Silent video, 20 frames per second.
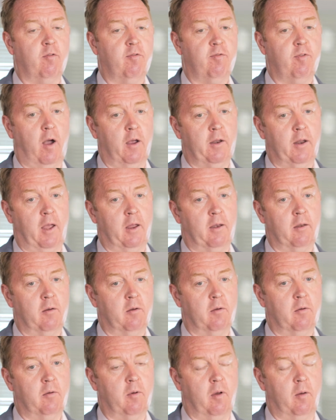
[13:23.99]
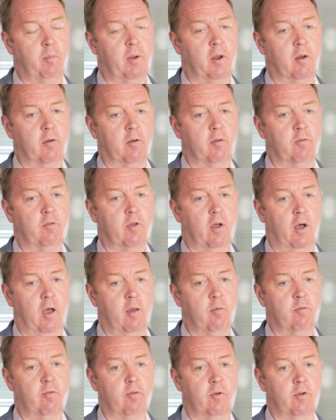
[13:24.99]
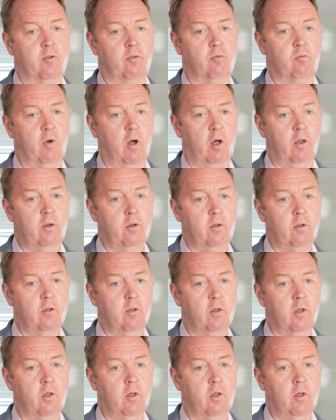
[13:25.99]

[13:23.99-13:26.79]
finite period of time for it to run,